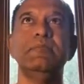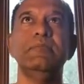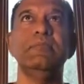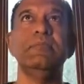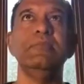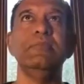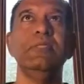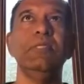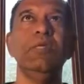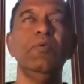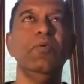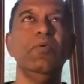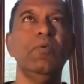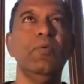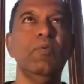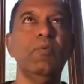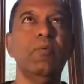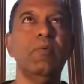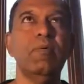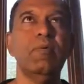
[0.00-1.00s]

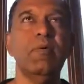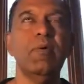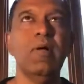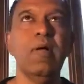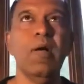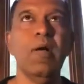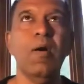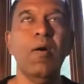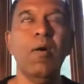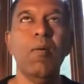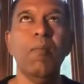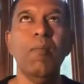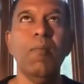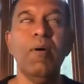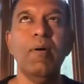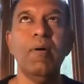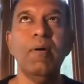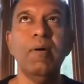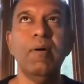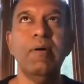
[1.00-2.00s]
new
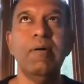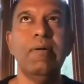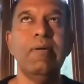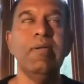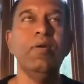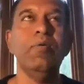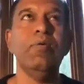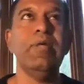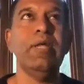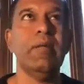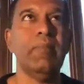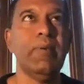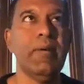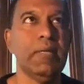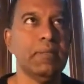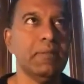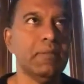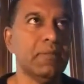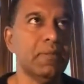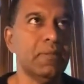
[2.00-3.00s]
new
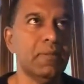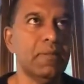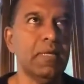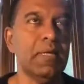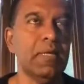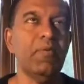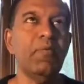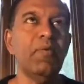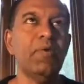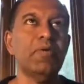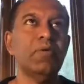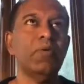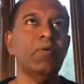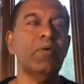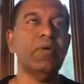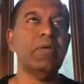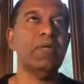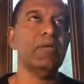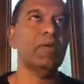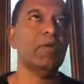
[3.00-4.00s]
database that you want to go
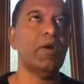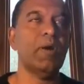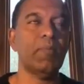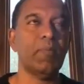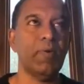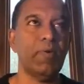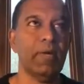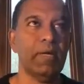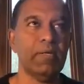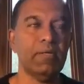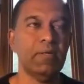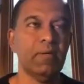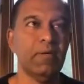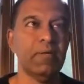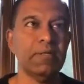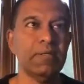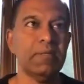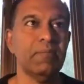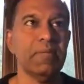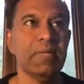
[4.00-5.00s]
and incorporate or
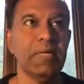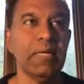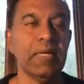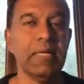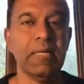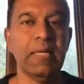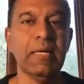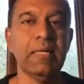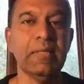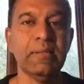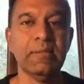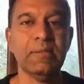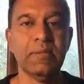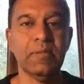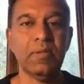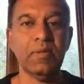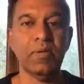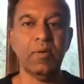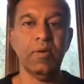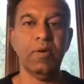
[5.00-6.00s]
something like that,
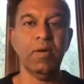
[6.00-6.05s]
you know.